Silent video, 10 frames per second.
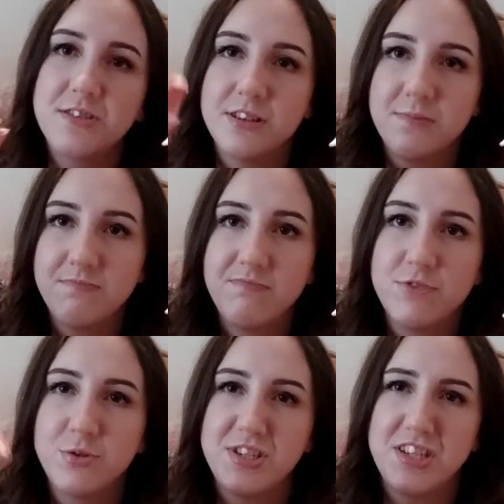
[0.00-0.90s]
the
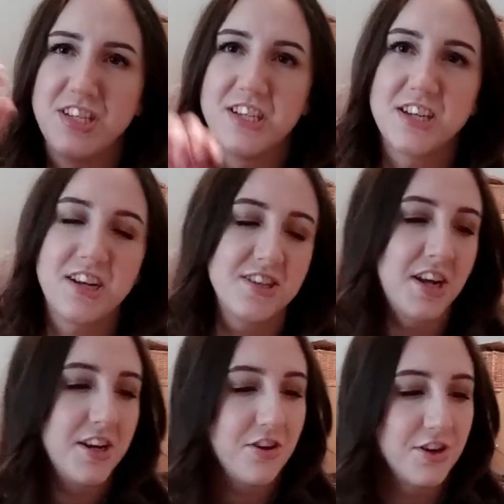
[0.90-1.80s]
twisty things are to
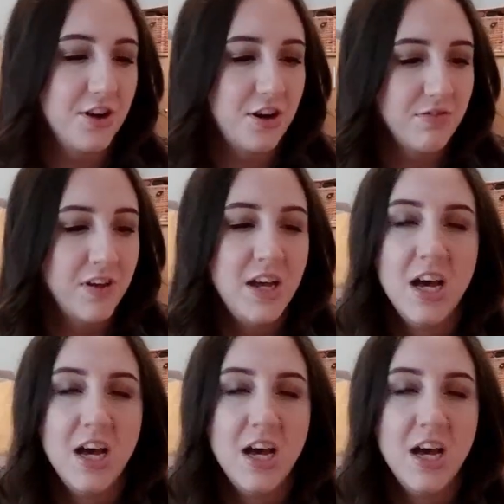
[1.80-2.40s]
turn it on and off,